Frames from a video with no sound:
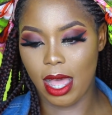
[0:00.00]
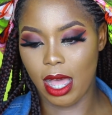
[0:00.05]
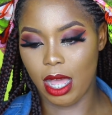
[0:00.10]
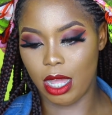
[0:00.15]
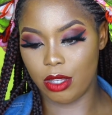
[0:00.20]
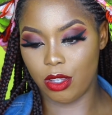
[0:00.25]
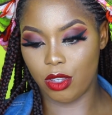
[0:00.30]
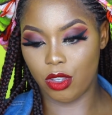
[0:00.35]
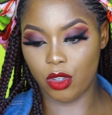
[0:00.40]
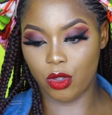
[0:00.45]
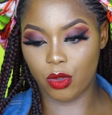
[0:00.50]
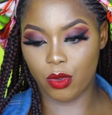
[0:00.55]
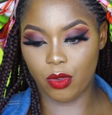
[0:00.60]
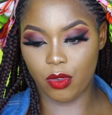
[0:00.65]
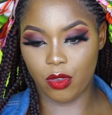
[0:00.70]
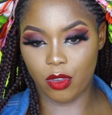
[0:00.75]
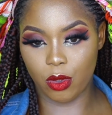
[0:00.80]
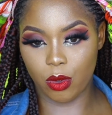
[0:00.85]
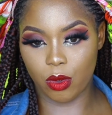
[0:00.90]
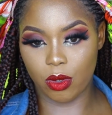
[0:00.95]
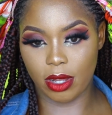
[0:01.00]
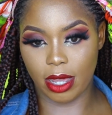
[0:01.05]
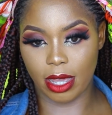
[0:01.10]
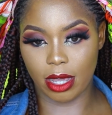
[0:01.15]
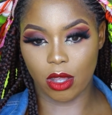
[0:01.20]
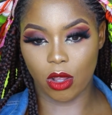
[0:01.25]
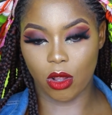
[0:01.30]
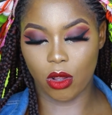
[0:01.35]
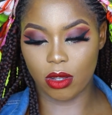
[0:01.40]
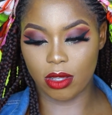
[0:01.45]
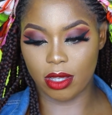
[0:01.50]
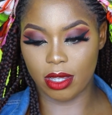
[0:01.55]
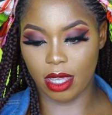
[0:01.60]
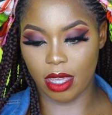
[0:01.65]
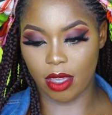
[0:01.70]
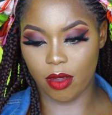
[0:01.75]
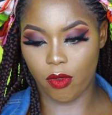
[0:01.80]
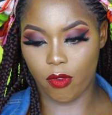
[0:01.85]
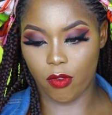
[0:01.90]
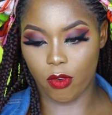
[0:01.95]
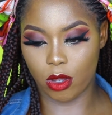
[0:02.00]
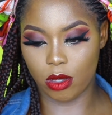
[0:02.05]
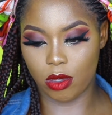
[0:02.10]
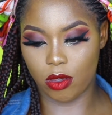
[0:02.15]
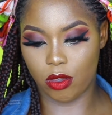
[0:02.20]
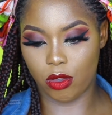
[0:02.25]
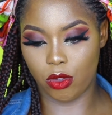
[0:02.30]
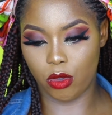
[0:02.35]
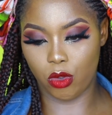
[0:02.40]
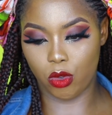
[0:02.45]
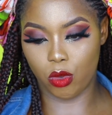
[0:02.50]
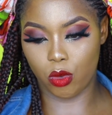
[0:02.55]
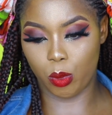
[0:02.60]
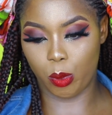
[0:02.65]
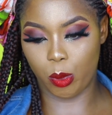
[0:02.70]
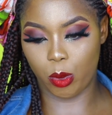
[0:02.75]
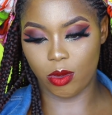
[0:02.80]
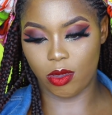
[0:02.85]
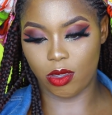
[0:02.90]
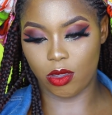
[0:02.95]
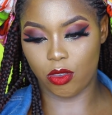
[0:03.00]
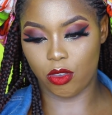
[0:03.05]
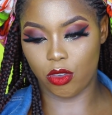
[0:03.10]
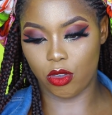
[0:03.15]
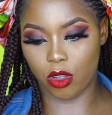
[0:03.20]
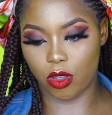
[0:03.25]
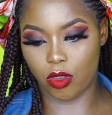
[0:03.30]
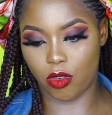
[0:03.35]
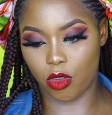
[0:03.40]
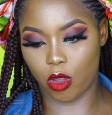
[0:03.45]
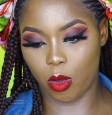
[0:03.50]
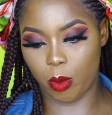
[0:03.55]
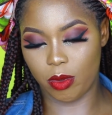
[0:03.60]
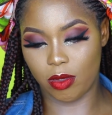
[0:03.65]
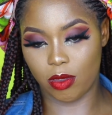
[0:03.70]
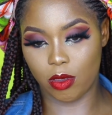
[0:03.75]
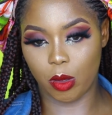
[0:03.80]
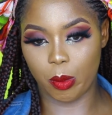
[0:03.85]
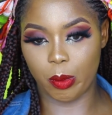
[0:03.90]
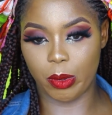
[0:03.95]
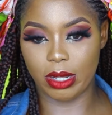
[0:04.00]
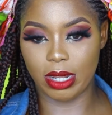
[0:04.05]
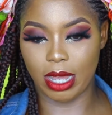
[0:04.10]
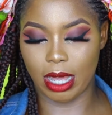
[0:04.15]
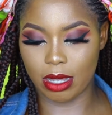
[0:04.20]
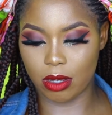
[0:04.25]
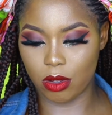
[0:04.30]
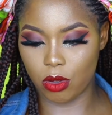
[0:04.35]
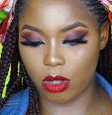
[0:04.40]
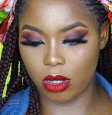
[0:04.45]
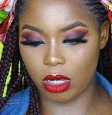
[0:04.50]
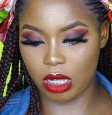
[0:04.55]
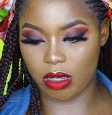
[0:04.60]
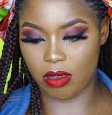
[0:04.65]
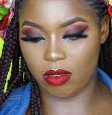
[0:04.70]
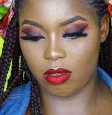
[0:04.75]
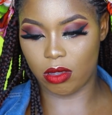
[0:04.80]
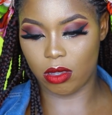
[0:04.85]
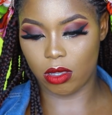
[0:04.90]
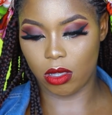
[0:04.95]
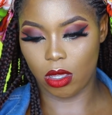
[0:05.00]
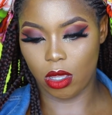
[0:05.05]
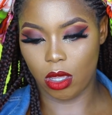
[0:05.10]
and you feel like all the effort you put into your job is not being acknowledged,